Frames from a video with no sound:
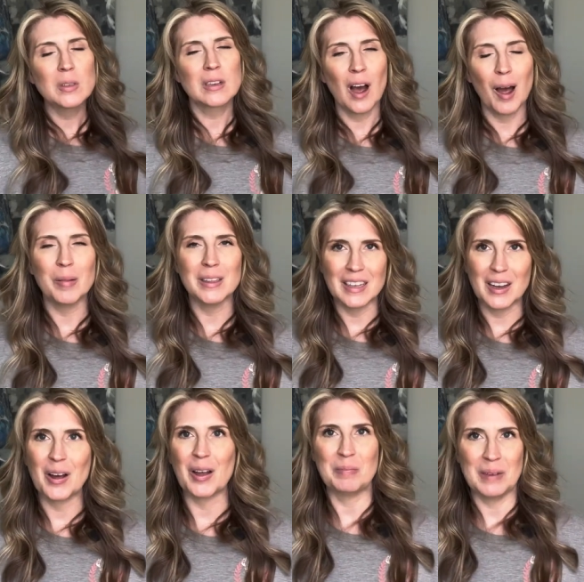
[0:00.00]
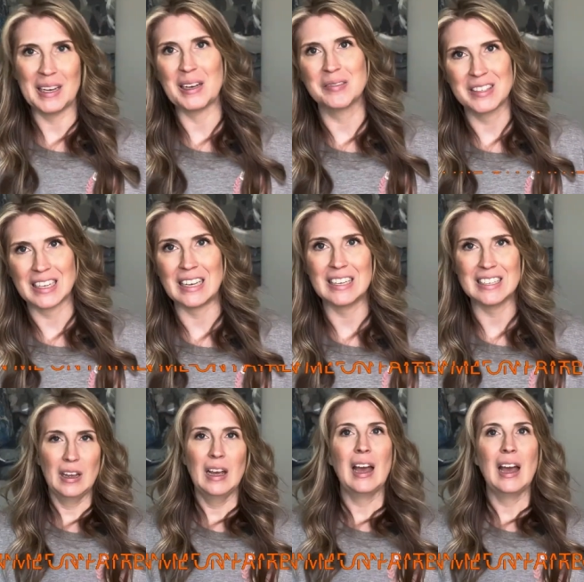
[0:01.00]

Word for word: commonly called PFCs,